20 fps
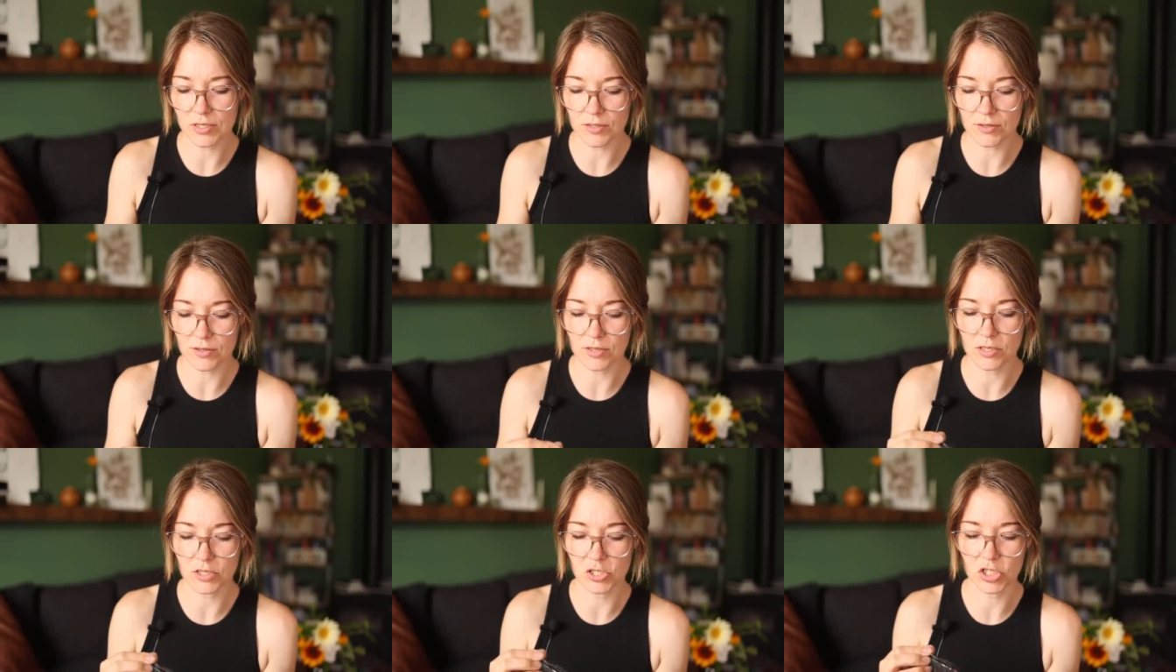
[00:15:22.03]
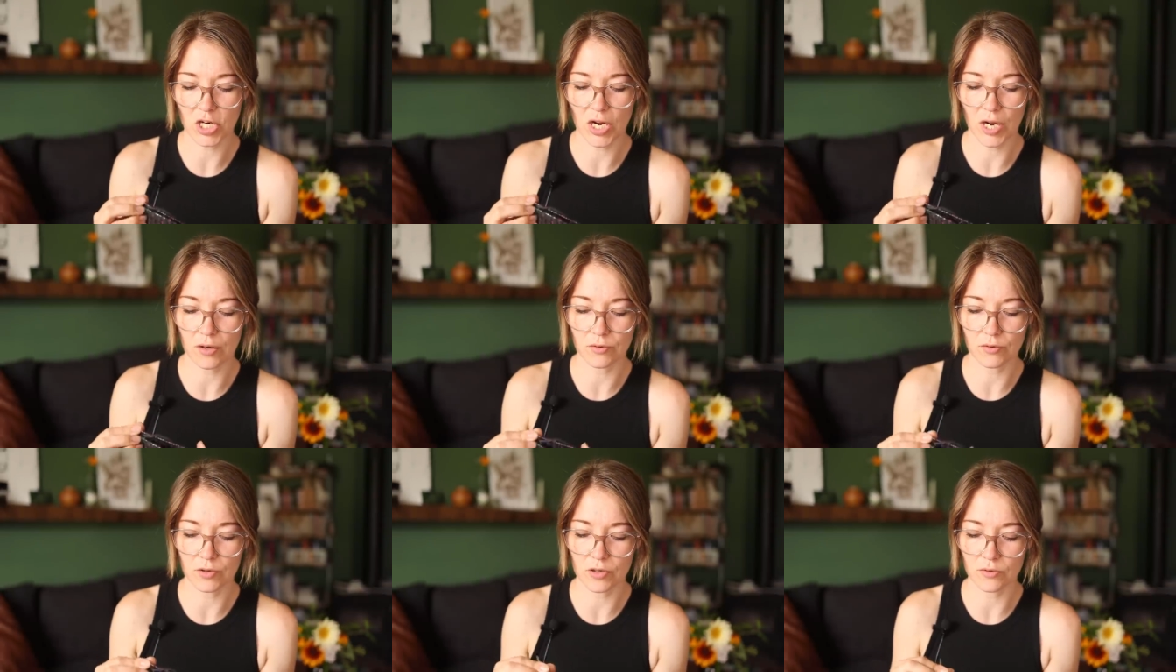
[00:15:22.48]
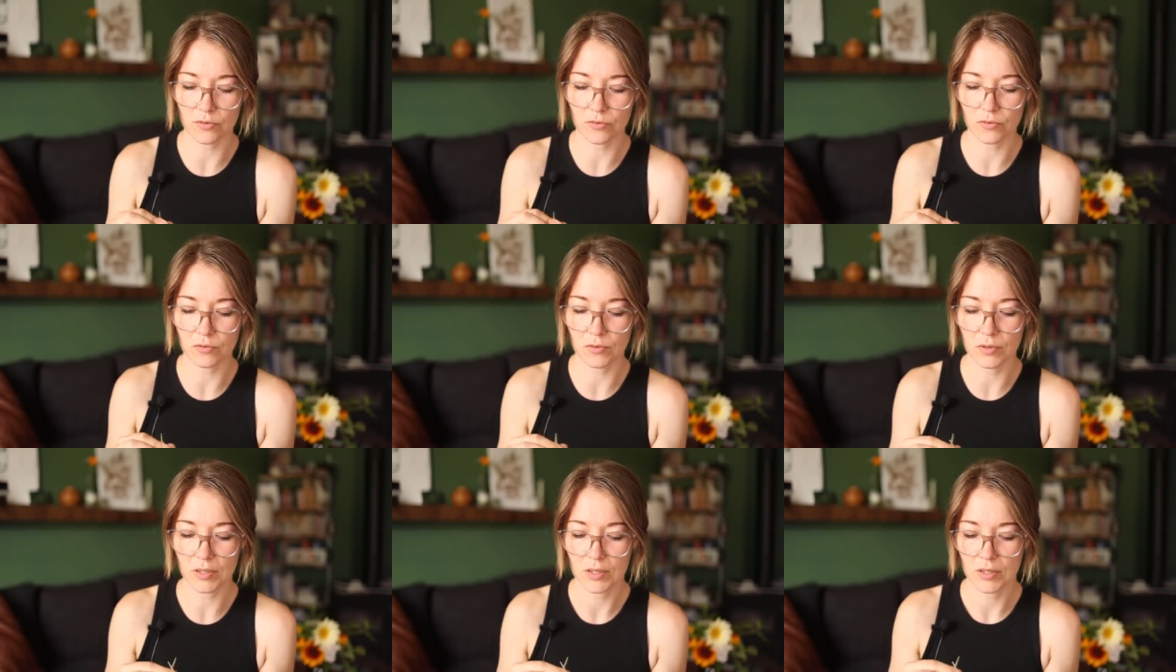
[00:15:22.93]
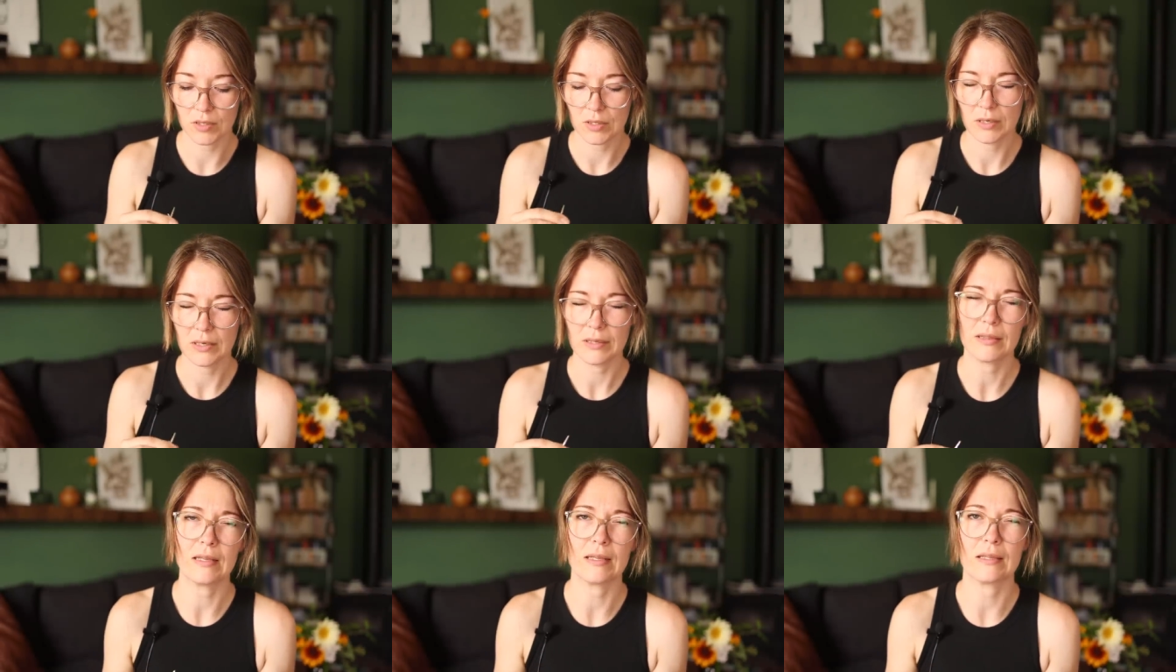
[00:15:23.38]
These are the ChiaoGoo,
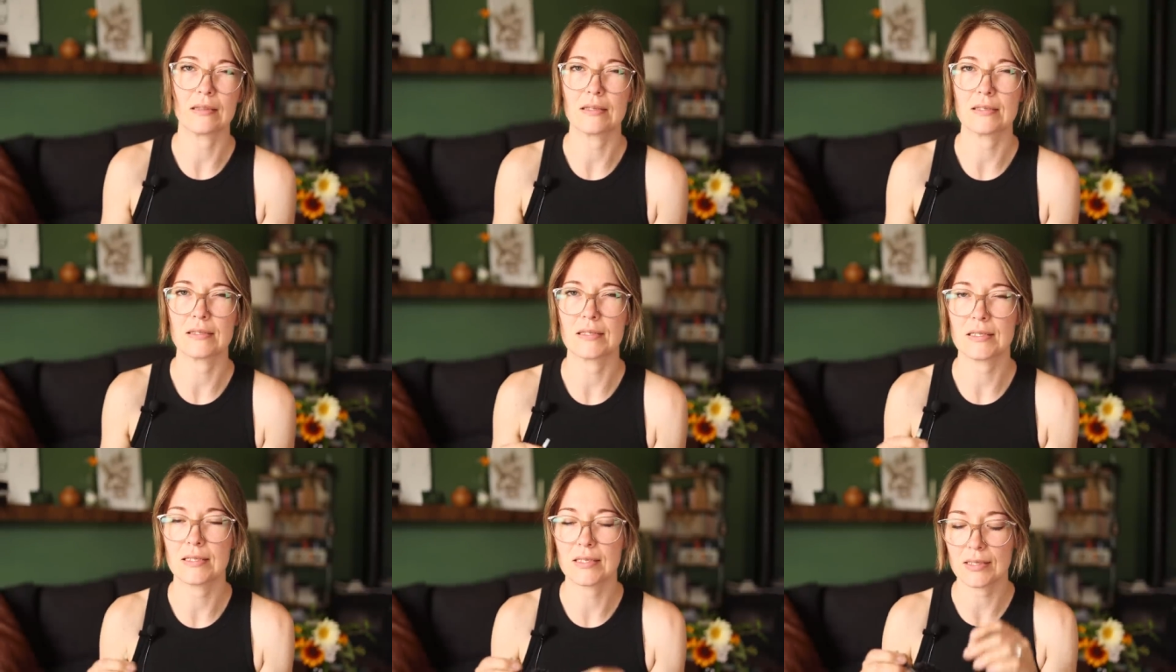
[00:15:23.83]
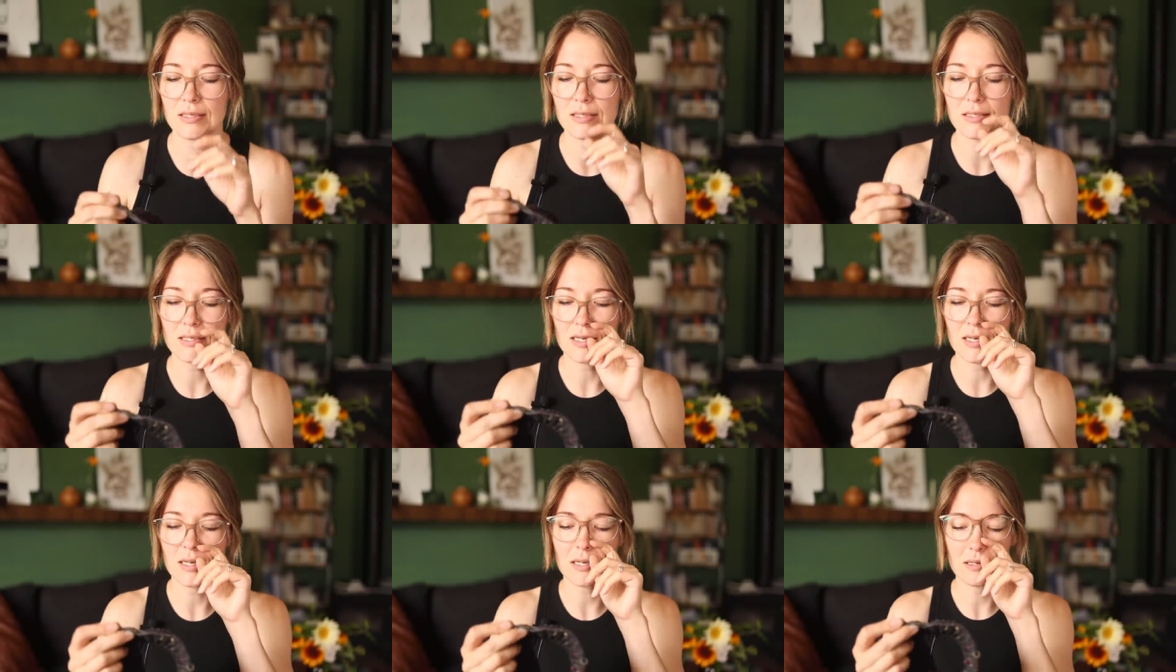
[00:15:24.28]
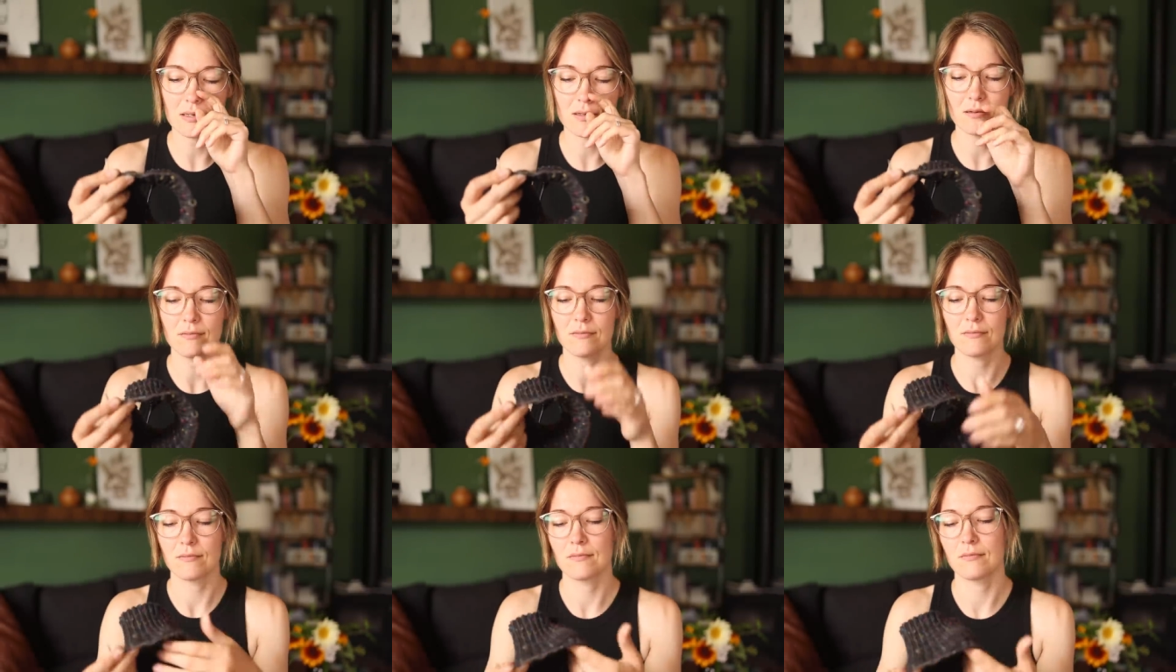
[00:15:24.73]
I think the 16